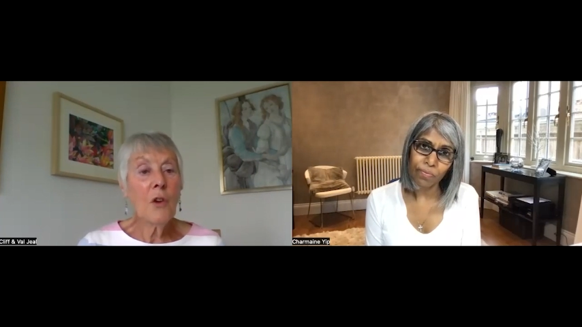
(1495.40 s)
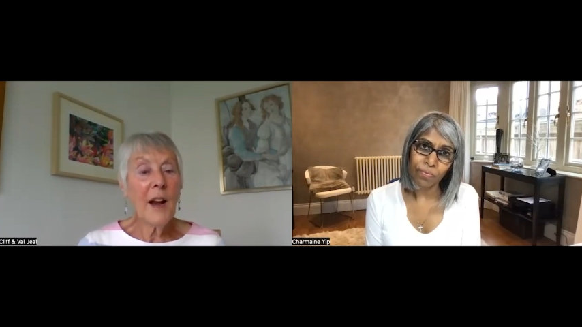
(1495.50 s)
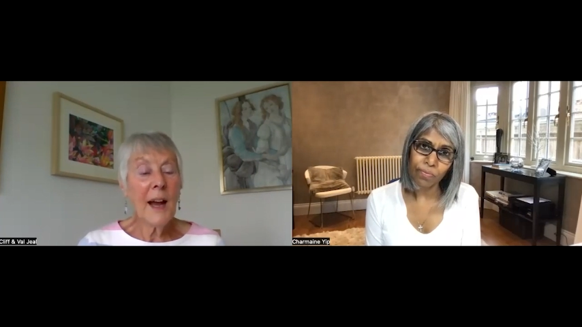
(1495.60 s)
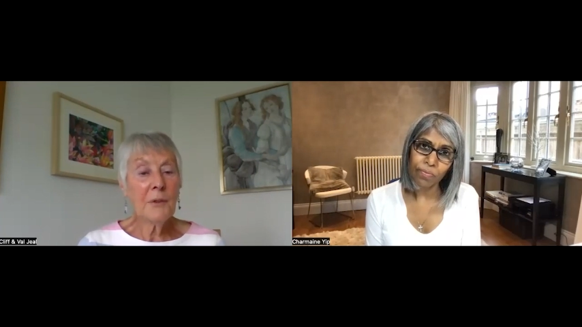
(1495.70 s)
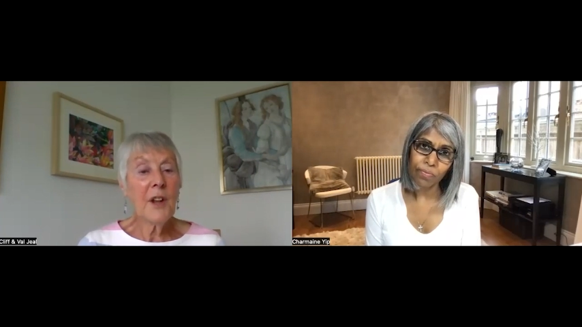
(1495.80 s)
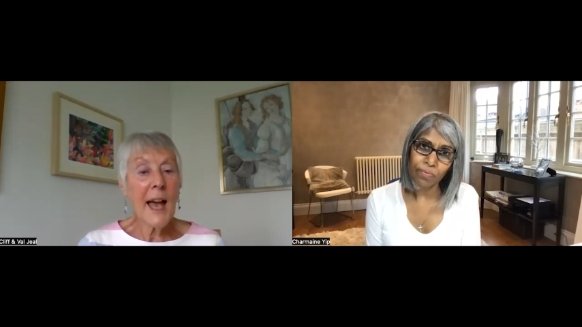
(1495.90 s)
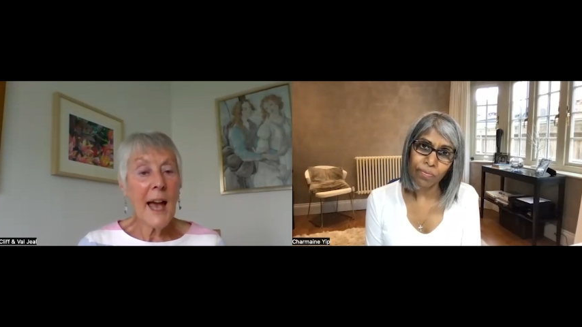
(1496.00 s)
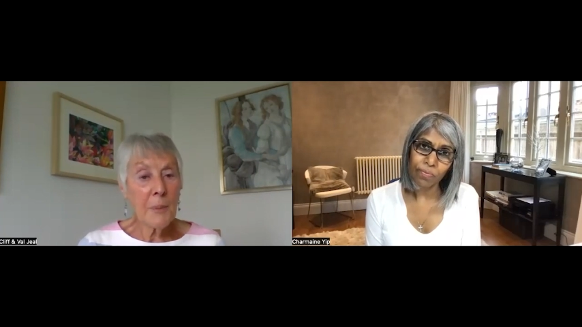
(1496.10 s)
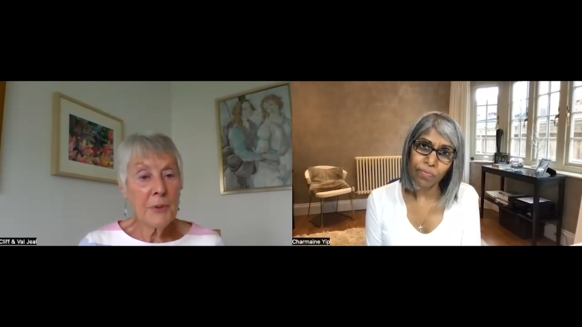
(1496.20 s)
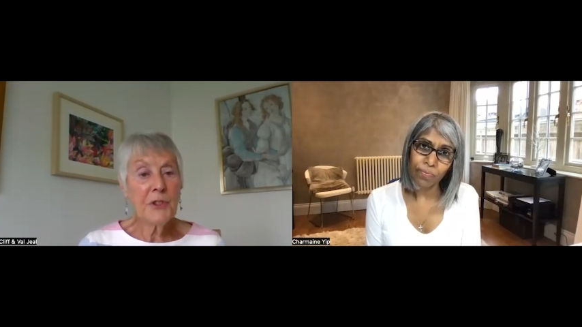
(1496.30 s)
Speaker 1: around
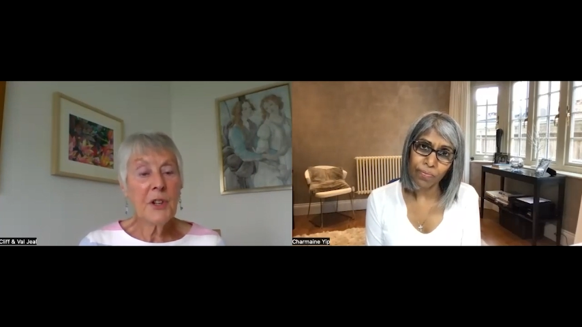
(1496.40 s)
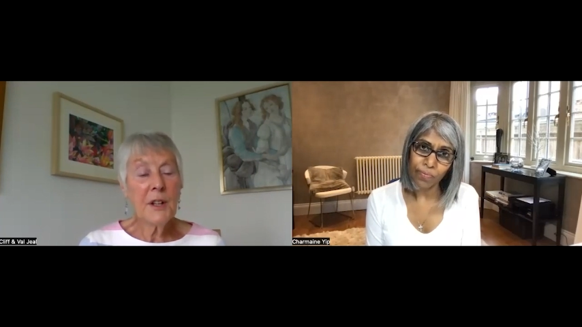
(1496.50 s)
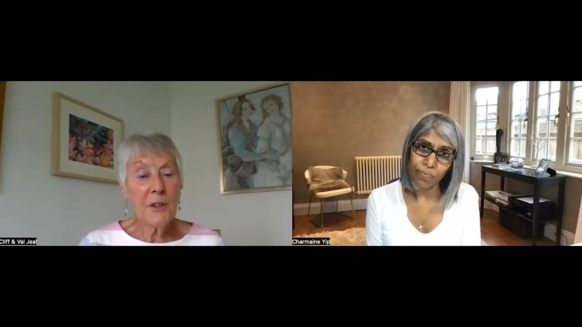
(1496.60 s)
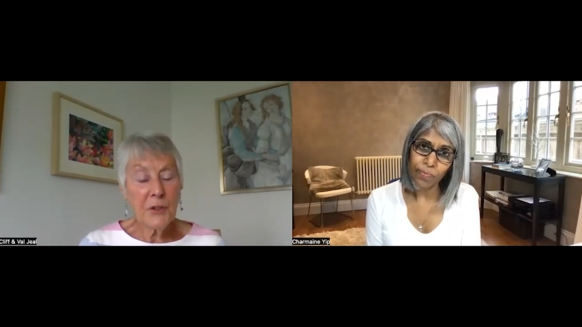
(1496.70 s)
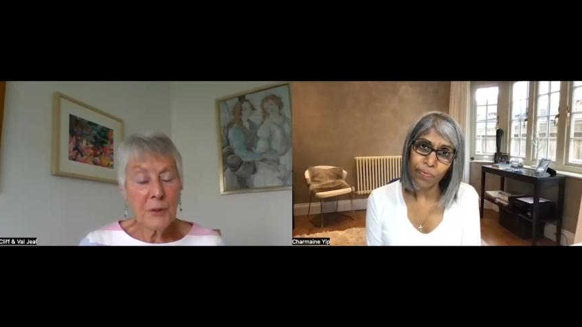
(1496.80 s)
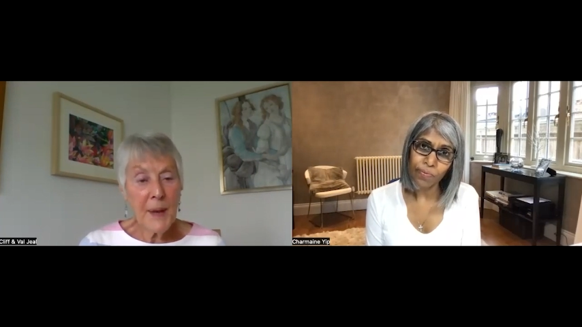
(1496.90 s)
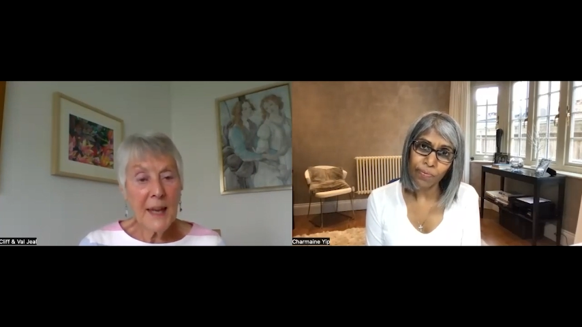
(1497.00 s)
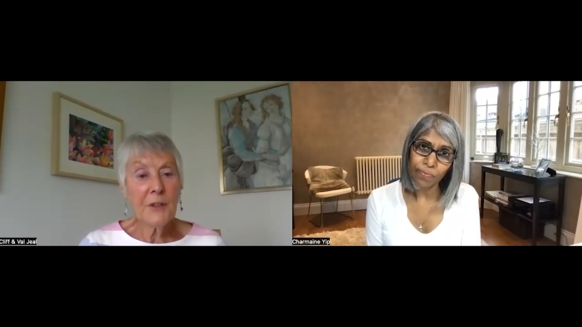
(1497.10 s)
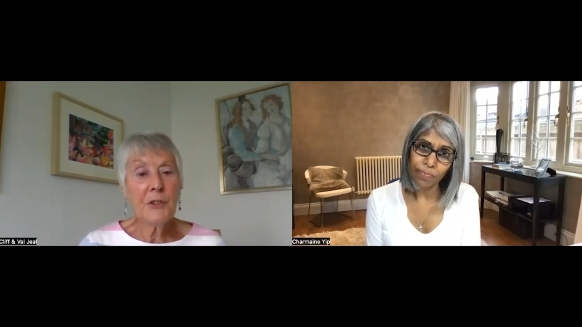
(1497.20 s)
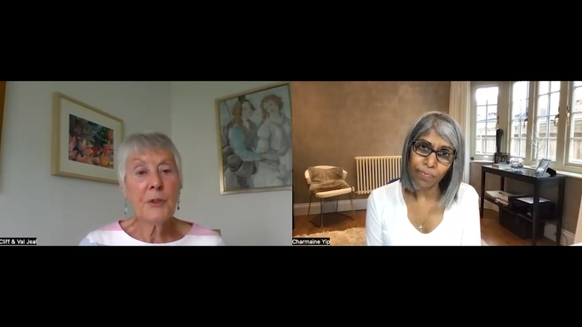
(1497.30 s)

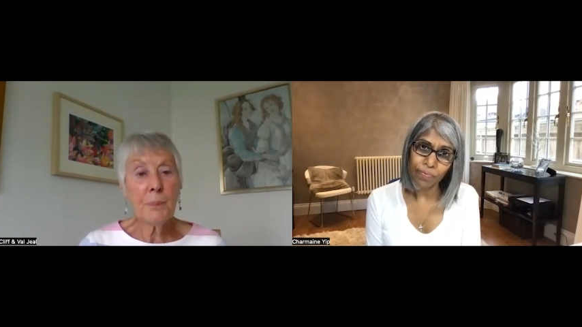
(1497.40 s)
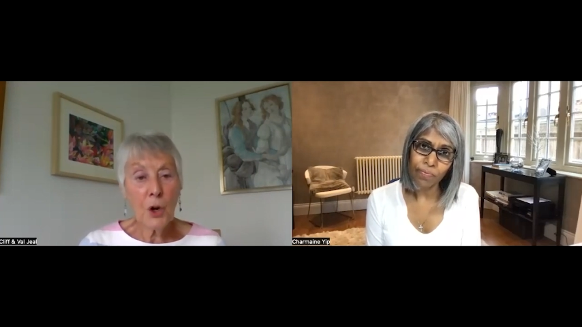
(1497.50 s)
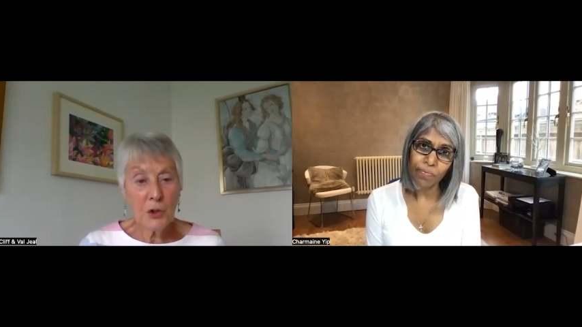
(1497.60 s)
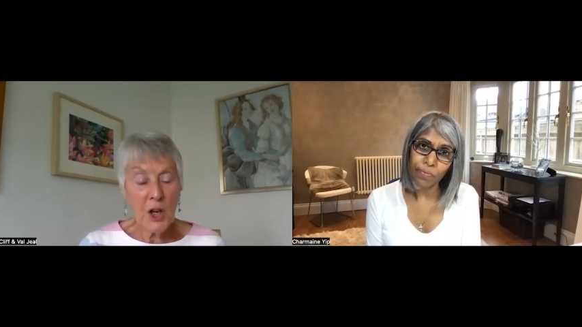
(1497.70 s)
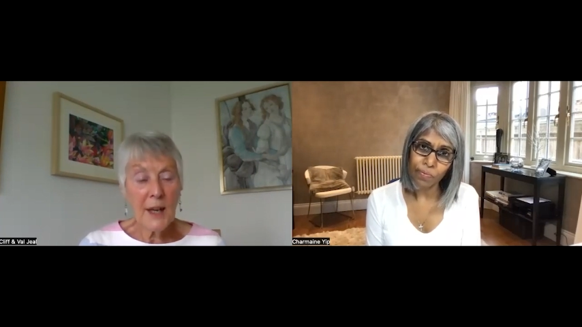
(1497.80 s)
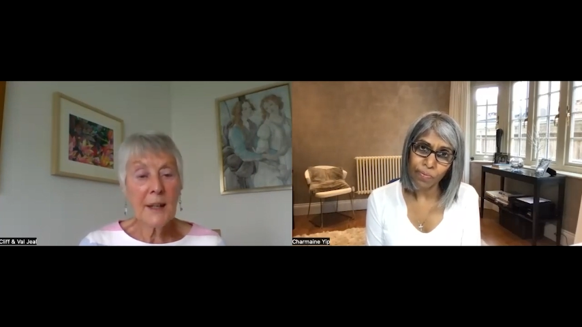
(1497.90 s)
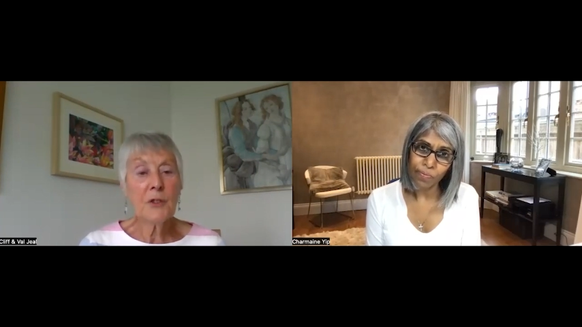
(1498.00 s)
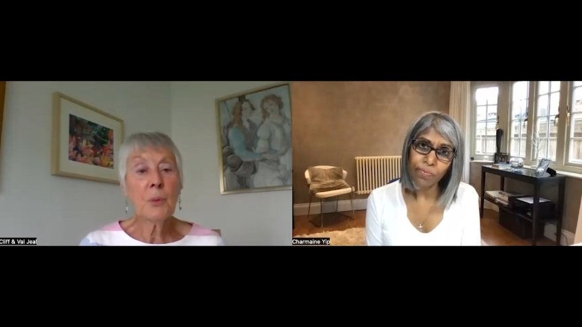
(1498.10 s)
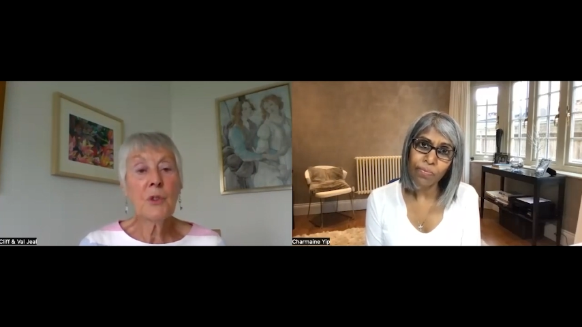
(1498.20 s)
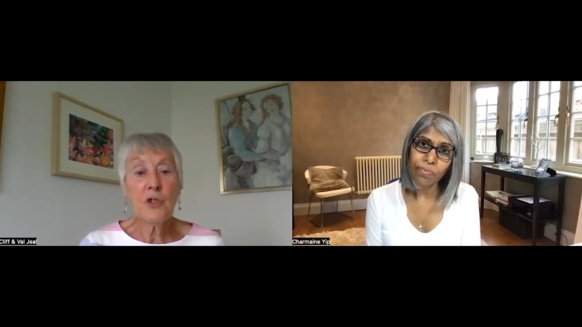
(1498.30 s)
abstinence-based
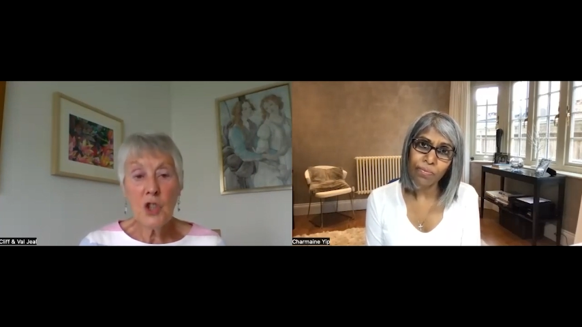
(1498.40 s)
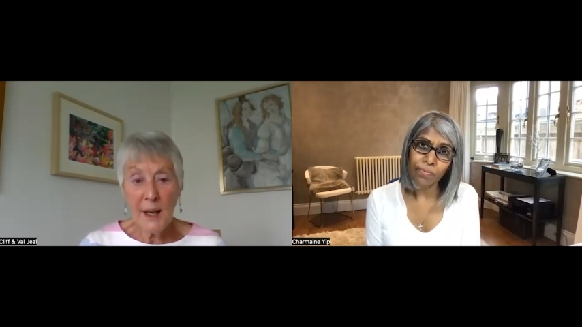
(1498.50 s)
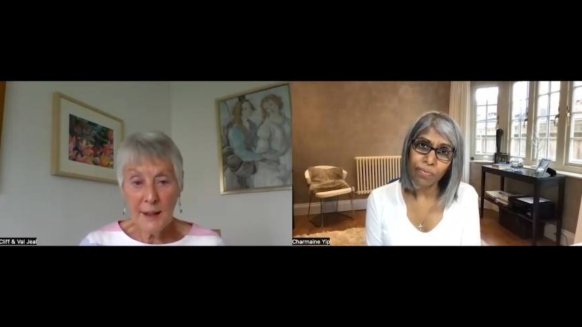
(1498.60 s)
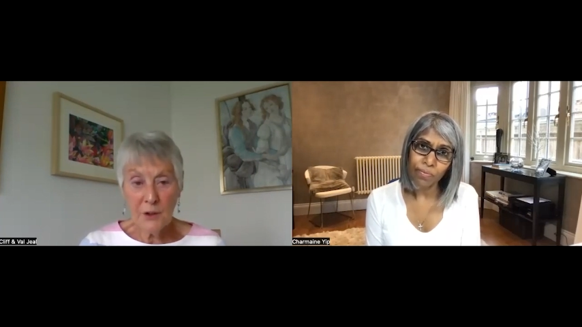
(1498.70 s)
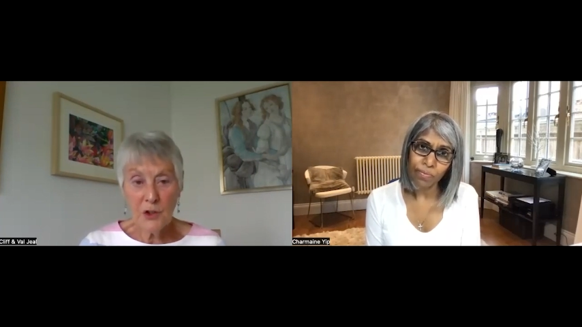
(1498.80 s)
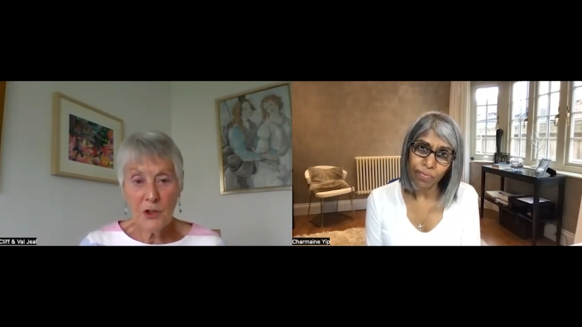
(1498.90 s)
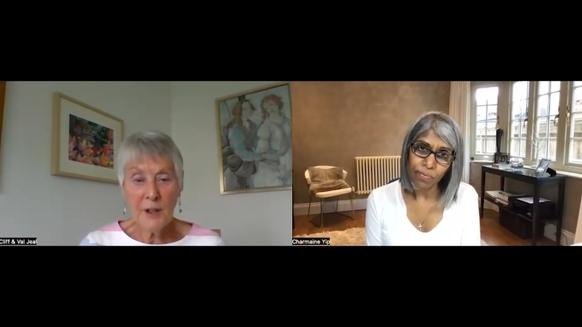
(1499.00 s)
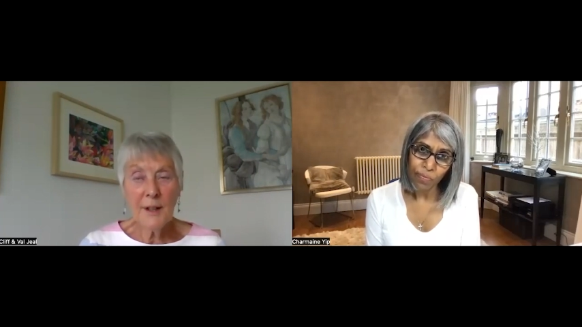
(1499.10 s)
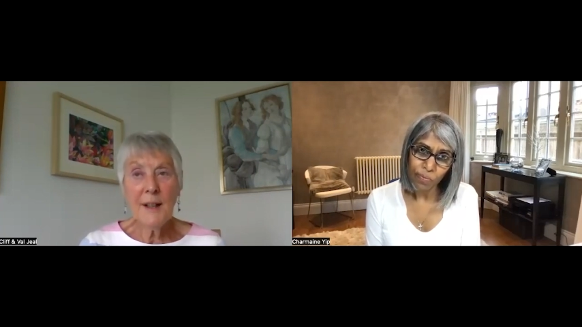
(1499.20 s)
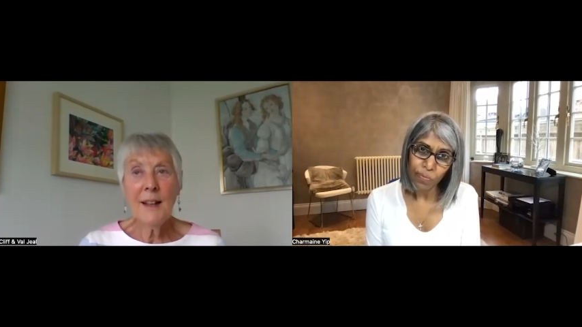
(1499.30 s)
projects was changed.